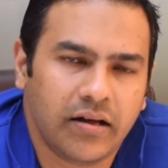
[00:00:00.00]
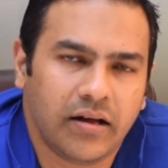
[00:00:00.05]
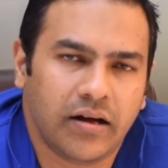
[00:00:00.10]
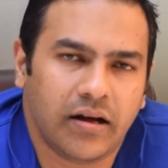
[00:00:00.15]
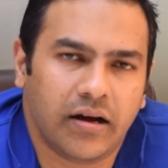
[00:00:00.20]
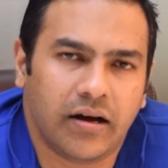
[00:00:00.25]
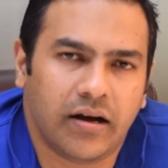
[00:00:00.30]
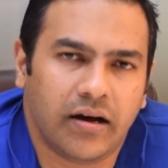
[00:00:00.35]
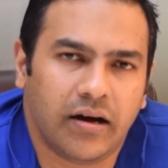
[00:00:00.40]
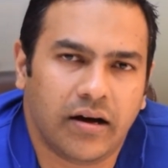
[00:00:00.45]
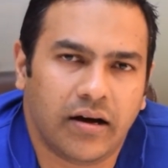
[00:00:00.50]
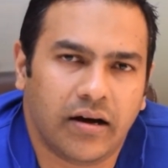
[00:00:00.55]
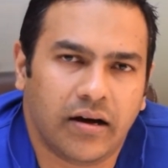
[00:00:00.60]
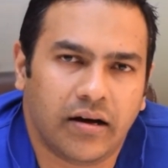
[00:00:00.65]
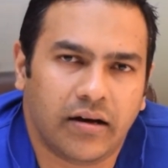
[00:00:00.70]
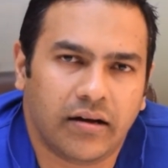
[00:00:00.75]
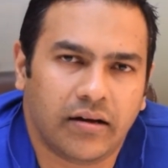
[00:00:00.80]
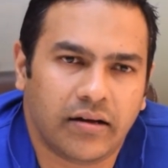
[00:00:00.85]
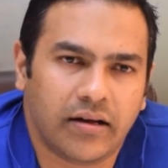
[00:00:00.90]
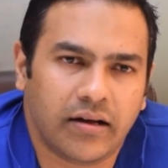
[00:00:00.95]

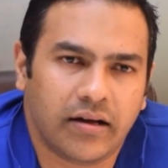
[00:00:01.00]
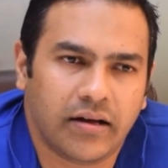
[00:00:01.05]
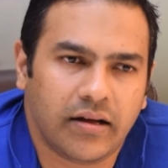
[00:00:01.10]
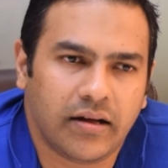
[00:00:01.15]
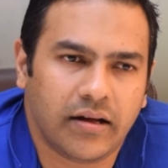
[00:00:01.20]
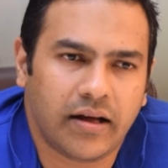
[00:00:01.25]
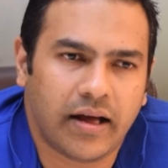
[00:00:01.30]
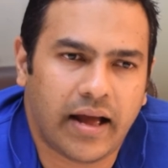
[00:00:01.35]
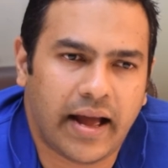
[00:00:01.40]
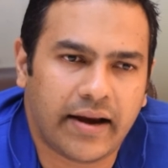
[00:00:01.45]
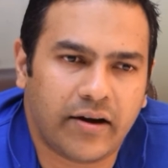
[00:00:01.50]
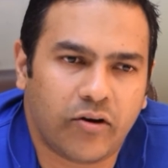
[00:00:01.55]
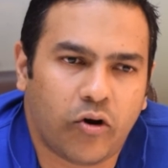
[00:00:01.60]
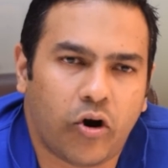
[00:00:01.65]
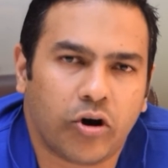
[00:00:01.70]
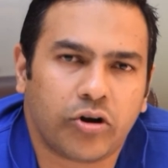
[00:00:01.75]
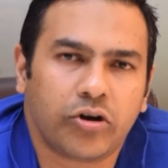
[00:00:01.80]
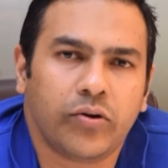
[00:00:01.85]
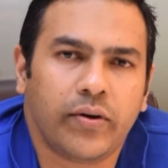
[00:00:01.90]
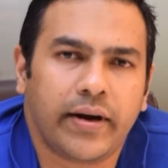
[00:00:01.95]
an
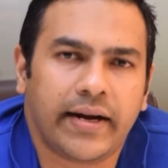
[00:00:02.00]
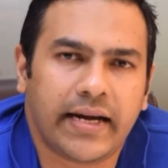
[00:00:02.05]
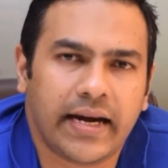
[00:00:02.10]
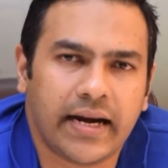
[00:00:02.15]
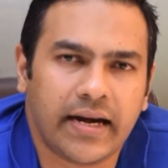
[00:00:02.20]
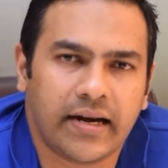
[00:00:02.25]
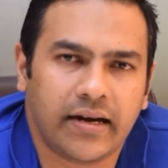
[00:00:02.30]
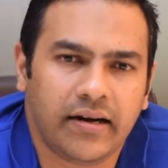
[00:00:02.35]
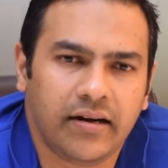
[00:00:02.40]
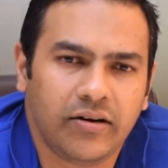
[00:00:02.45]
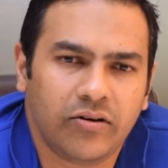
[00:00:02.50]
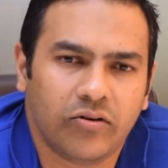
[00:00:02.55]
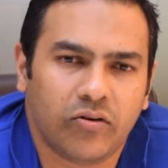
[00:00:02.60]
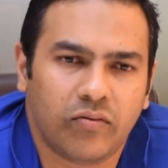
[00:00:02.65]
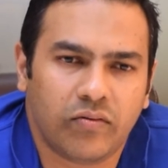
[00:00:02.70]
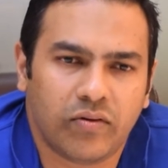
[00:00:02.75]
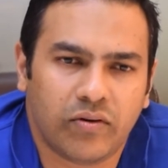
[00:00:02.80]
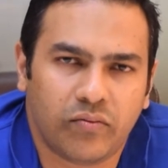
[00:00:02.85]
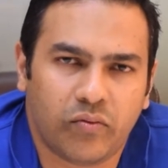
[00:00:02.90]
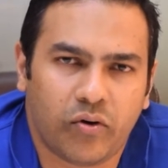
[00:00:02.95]
auto attendant
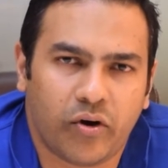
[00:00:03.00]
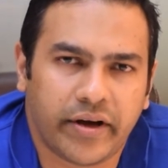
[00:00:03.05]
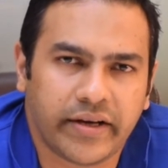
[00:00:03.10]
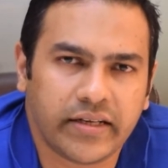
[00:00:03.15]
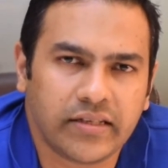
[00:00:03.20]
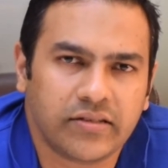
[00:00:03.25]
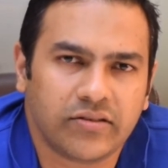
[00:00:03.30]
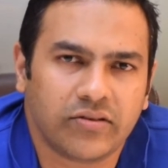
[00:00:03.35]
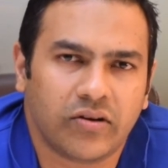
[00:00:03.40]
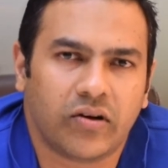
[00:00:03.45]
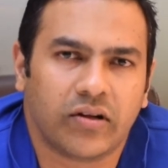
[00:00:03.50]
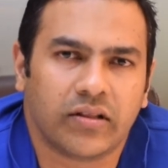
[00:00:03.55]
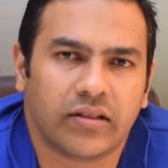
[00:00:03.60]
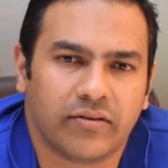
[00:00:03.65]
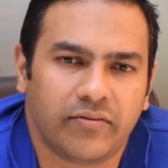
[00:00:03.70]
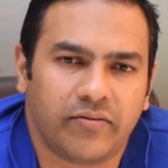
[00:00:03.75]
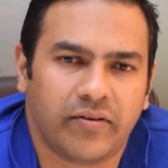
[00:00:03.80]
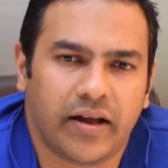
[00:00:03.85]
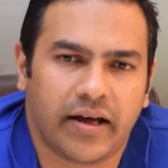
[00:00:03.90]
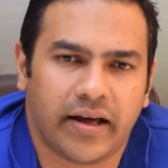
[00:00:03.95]
over voice on
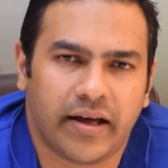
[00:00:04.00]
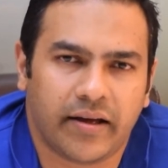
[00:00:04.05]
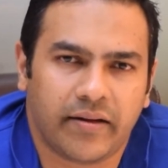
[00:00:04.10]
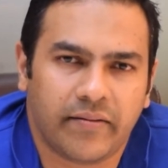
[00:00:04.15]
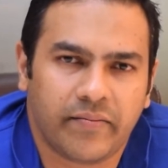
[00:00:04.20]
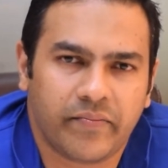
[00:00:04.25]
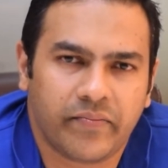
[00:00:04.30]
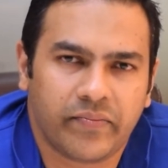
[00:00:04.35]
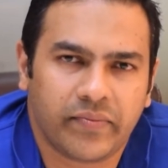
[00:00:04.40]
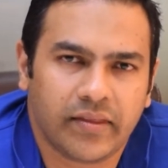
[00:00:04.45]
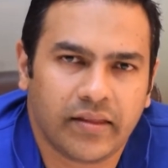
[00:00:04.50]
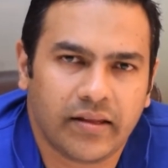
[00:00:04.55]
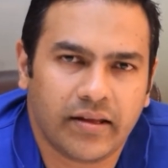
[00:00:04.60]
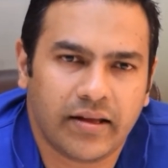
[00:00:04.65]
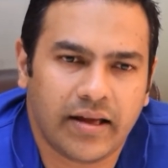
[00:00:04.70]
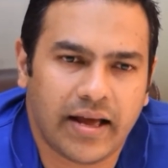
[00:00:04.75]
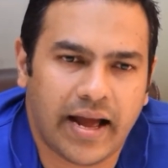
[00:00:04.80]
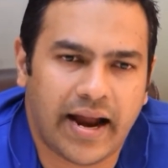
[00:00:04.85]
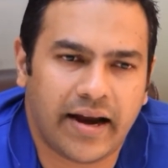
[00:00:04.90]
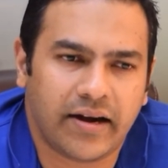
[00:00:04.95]
the fly.
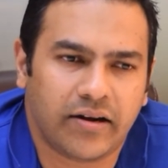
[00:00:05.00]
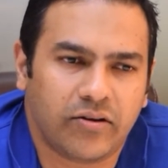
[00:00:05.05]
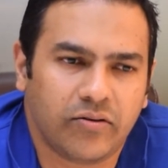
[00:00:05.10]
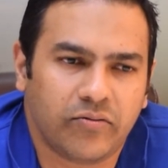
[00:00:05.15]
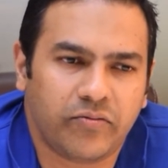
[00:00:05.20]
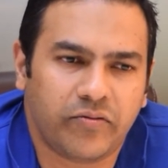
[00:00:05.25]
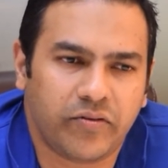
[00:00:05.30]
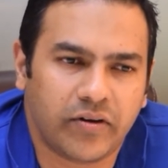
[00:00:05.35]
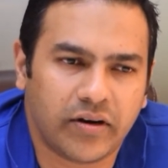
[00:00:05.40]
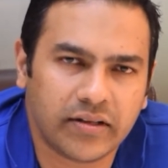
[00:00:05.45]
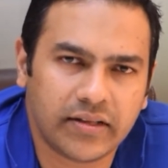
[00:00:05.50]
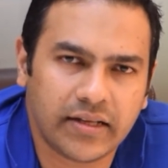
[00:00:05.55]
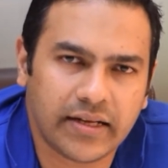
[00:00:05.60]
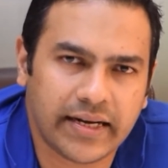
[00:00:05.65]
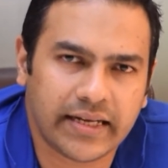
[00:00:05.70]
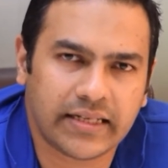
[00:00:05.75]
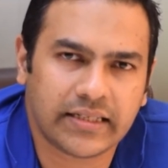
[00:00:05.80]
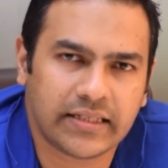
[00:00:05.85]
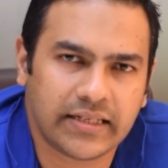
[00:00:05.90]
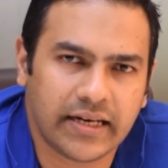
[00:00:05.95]
And to
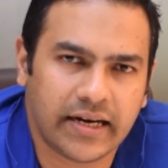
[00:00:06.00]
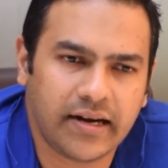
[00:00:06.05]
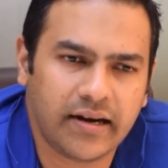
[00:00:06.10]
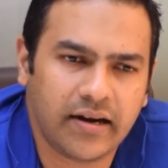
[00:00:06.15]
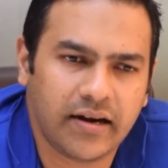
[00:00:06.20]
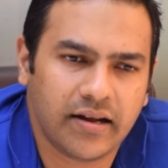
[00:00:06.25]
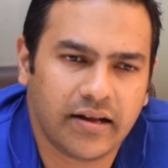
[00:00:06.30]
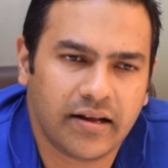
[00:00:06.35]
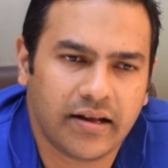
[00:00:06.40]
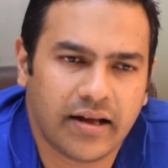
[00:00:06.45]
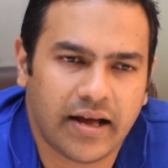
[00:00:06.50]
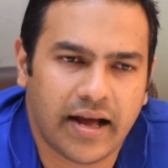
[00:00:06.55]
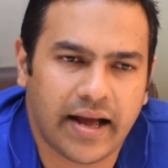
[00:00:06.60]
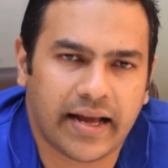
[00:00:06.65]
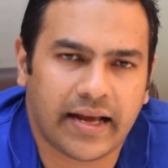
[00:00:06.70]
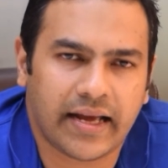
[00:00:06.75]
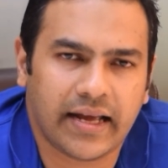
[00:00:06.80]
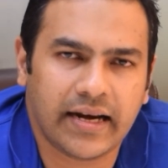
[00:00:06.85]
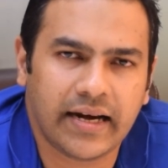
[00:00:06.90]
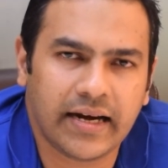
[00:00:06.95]
further extend,
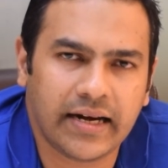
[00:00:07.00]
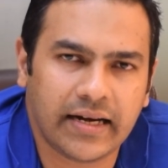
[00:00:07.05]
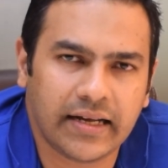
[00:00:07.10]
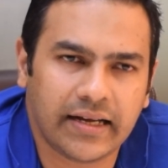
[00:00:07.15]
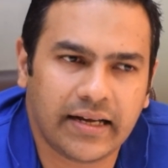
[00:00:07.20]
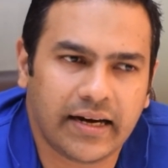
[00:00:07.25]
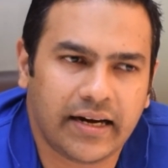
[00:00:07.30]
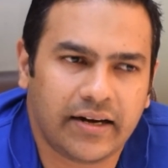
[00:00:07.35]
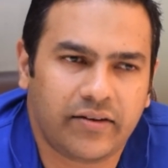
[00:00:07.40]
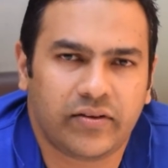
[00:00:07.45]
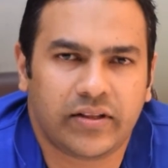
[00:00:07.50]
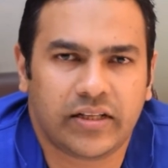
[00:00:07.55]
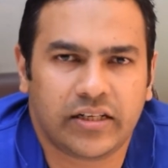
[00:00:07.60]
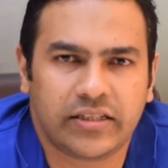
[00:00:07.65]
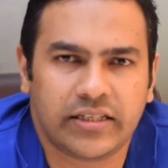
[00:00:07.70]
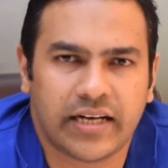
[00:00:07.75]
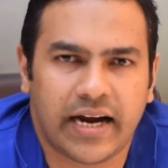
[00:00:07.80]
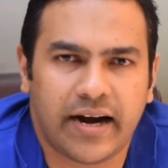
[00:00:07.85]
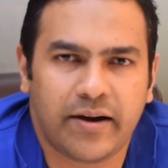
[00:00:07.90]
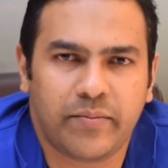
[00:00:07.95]
I can integrate with a
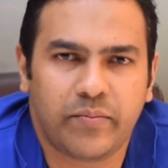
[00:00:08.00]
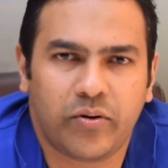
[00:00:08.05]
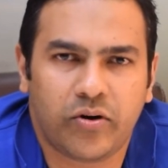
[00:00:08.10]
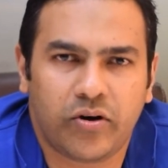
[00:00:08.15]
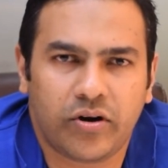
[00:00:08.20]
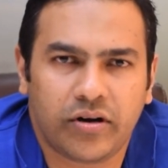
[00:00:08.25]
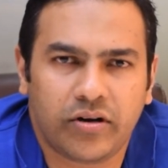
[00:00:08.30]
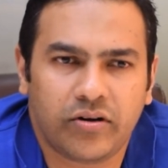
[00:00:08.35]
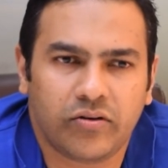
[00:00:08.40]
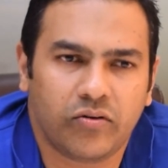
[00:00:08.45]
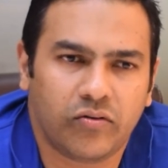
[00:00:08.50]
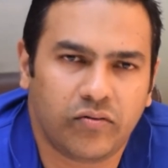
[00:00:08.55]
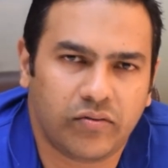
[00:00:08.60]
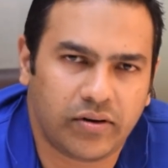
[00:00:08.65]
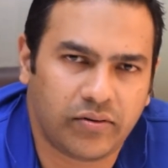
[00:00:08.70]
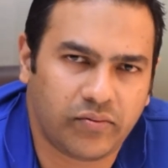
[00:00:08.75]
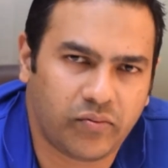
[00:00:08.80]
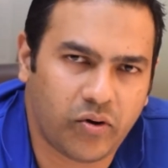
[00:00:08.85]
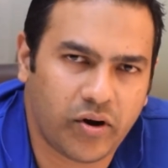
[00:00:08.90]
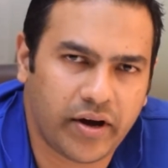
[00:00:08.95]
chatbot
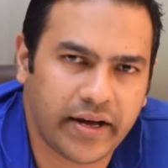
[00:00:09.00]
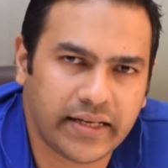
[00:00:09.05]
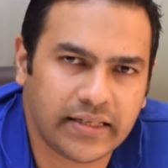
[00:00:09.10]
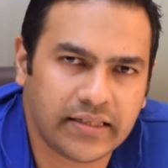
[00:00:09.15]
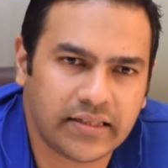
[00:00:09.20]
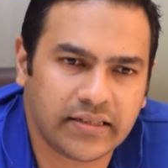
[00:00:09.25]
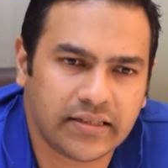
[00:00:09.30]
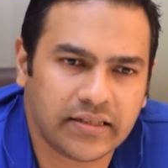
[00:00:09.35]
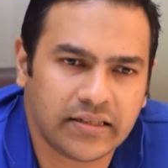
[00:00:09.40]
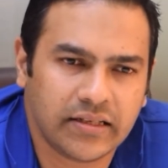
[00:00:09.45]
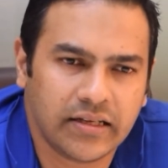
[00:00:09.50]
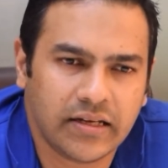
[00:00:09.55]
over voice,